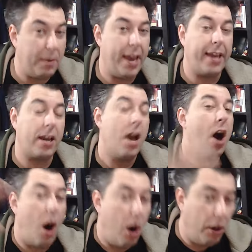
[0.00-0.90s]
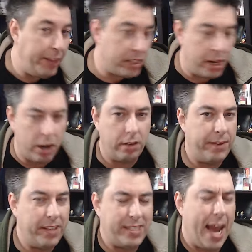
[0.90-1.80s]
Incorporated, all these narrative
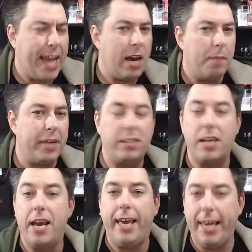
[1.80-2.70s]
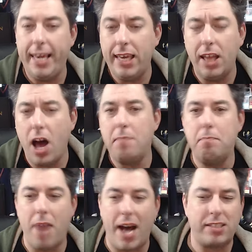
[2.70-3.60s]
design companies, Elon
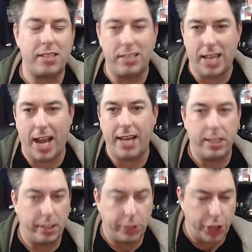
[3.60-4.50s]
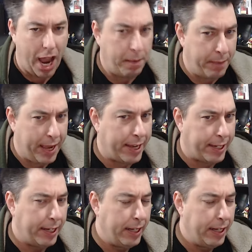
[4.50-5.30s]
Musk decided to chime in.